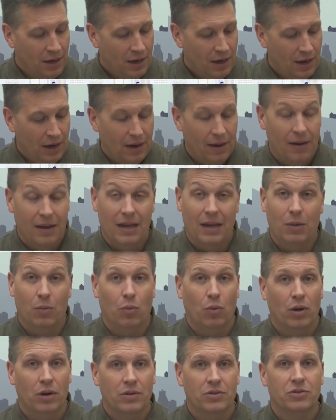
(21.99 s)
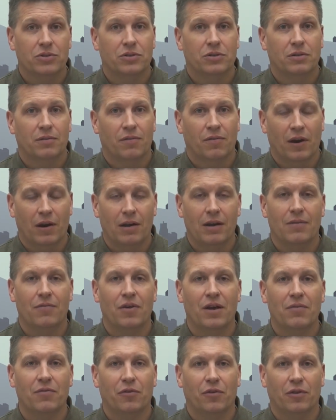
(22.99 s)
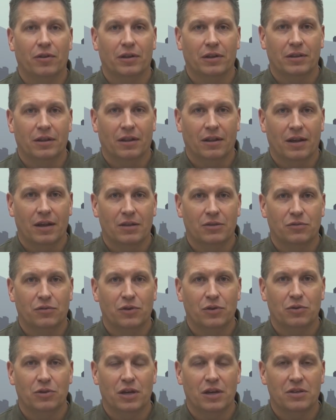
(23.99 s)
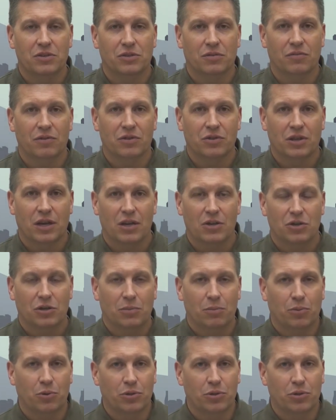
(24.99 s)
It was very eventful in the last few days of the session,